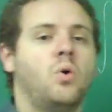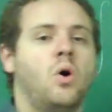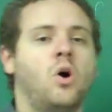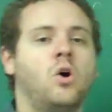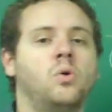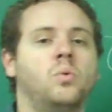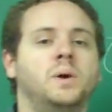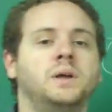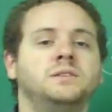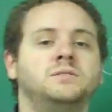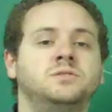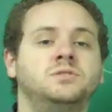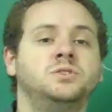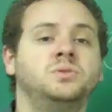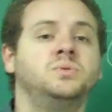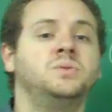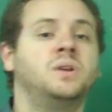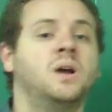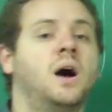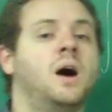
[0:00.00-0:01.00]
you always
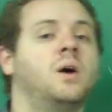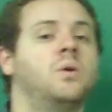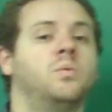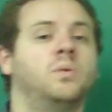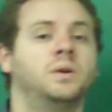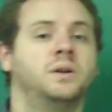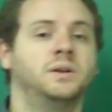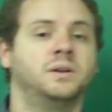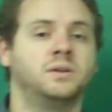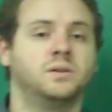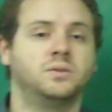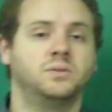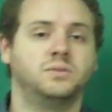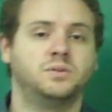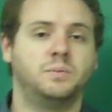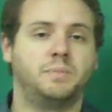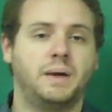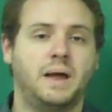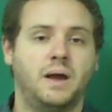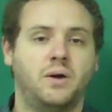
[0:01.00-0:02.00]
do not want to
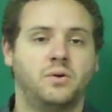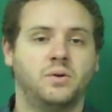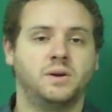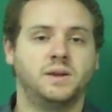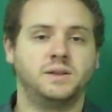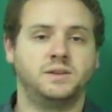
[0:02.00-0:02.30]
include the power